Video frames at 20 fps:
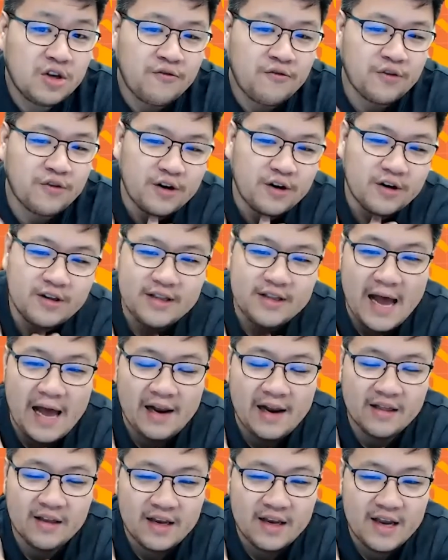for
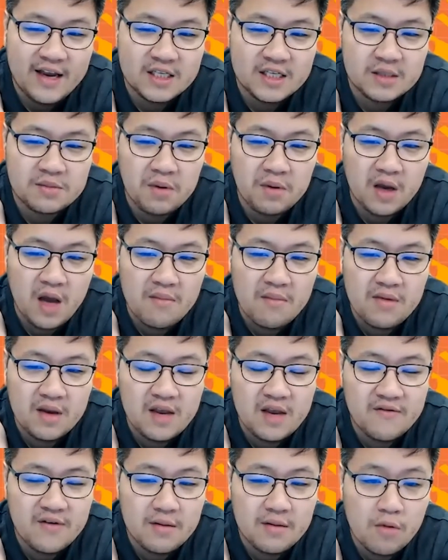talent, I guess,
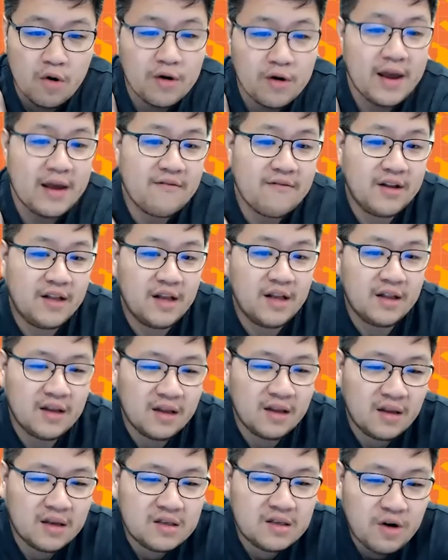becoming even more evident
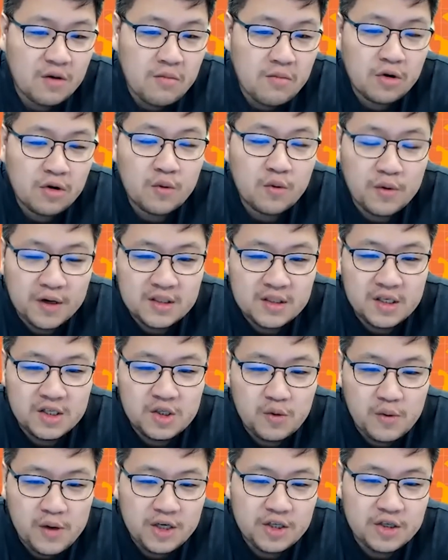in this remote work
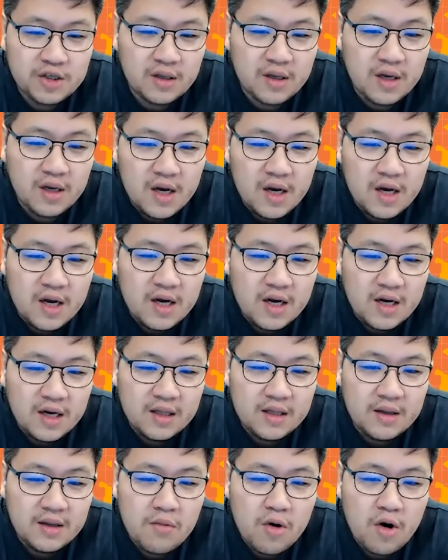situation,
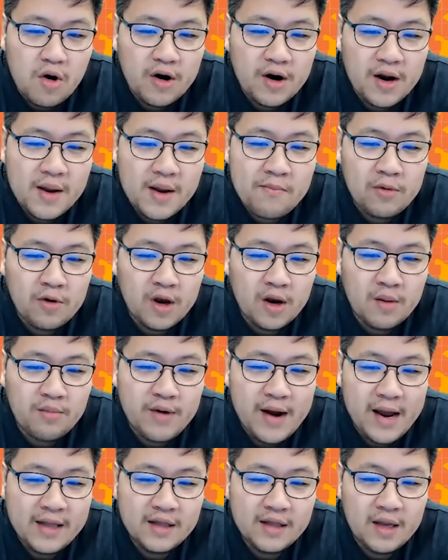the more employer
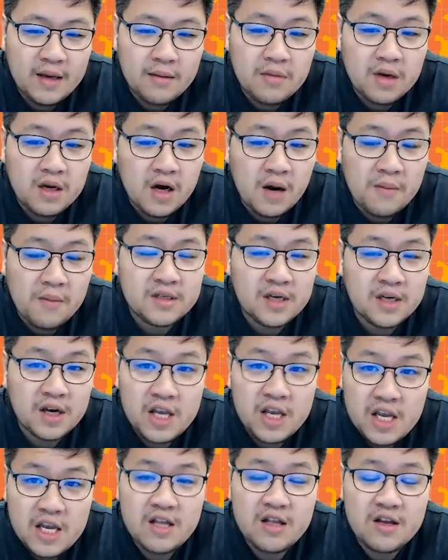branding becomes a
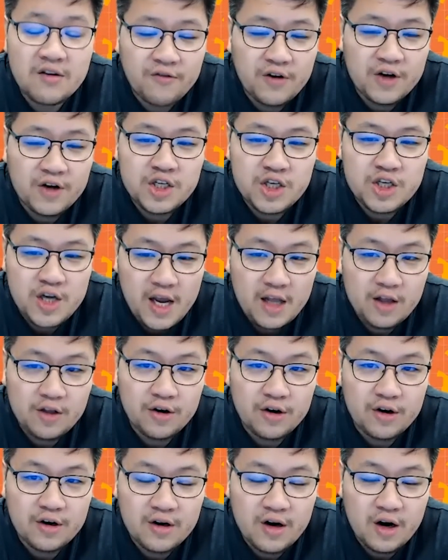key
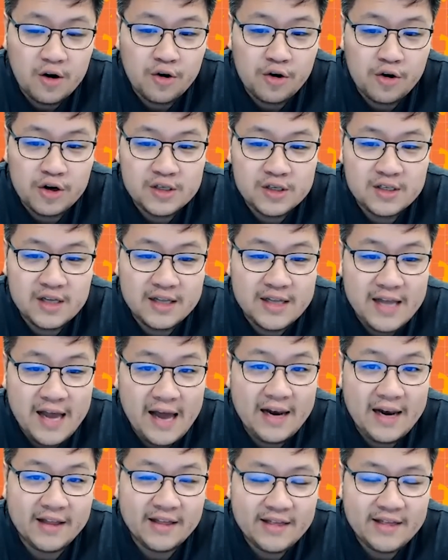differentiator across the
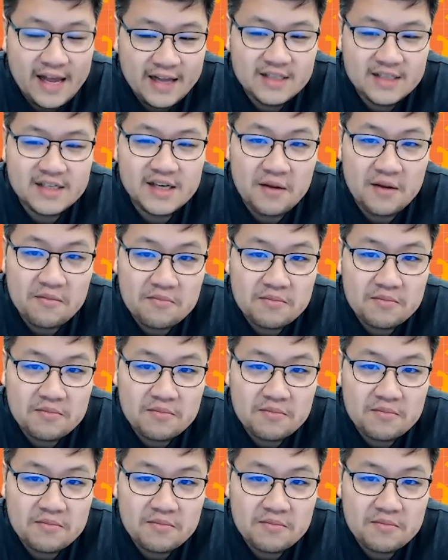talent landscape.